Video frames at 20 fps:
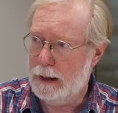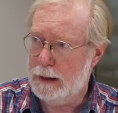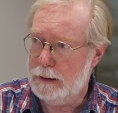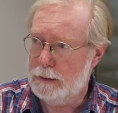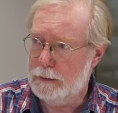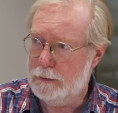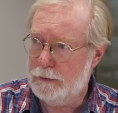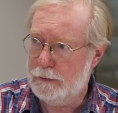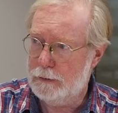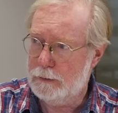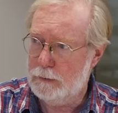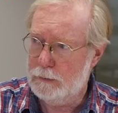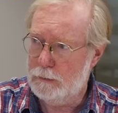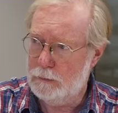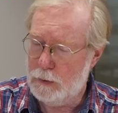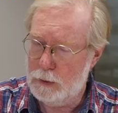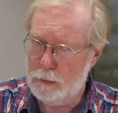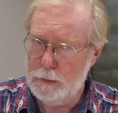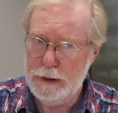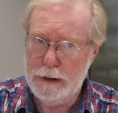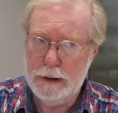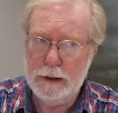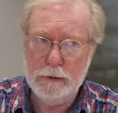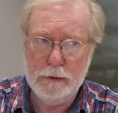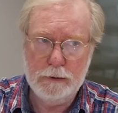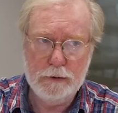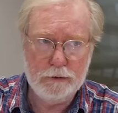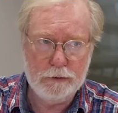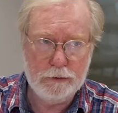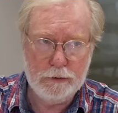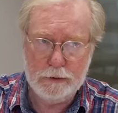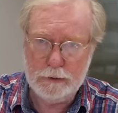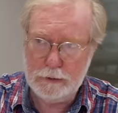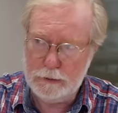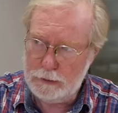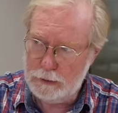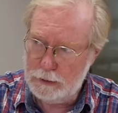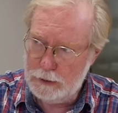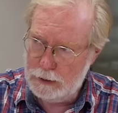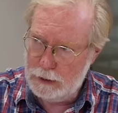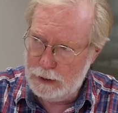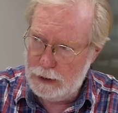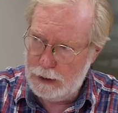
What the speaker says: And what we know is that